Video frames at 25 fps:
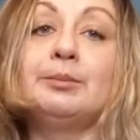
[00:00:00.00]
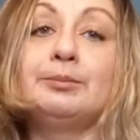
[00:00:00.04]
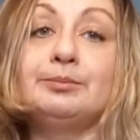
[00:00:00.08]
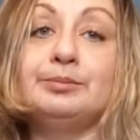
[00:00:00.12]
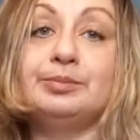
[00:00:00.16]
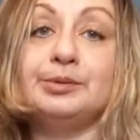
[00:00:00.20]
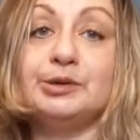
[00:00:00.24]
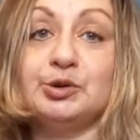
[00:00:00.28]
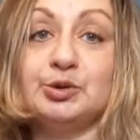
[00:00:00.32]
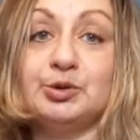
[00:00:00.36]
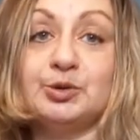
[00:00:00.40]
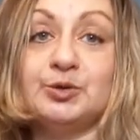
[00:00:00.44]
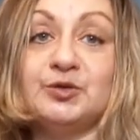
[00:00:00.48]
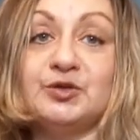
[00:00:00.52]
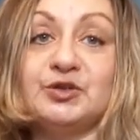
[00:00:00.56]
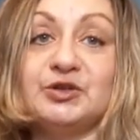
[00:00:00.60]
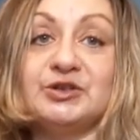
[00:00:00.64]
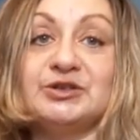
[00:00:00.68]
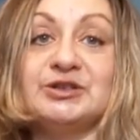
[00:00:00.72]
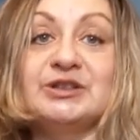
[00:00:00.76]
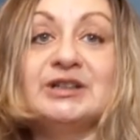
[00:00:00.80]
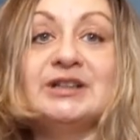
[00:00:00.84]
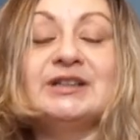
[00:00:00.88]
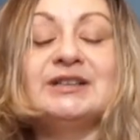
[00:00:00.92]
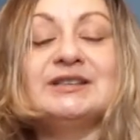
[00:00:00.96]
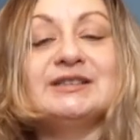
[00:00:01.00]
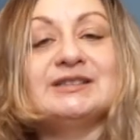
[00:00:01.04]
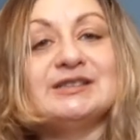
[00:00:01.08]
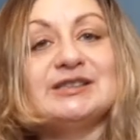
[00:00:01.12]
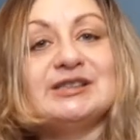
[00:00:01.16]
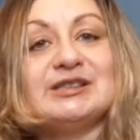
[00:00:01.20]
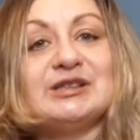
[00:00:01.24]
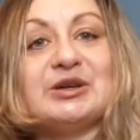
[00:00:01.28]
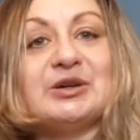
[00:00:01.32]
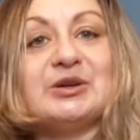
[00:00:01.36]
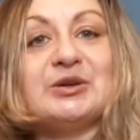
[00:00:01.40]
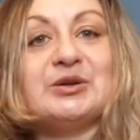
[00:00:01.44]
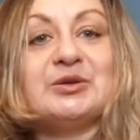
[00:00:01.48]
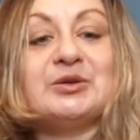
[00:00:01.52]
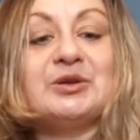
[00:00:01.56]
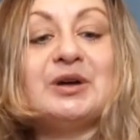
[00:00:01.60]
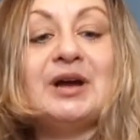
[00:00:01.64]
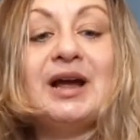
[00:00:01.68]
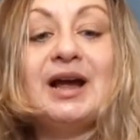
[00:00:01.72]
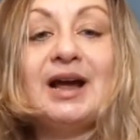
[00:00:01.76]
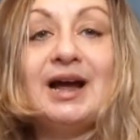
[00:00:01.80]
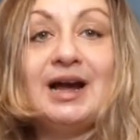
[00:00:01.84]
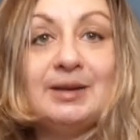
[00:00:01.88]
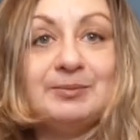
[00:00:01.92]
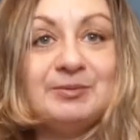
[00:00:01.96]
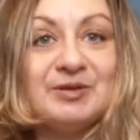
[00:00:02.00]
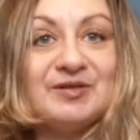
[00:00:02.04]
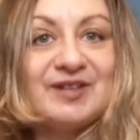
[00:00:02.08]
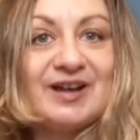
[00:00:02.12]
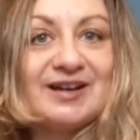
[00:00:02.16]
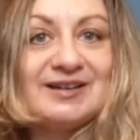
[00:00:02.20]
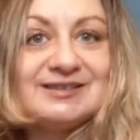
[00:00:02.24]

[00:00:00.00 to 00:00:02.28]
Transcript: beautiful. So happy Valentine's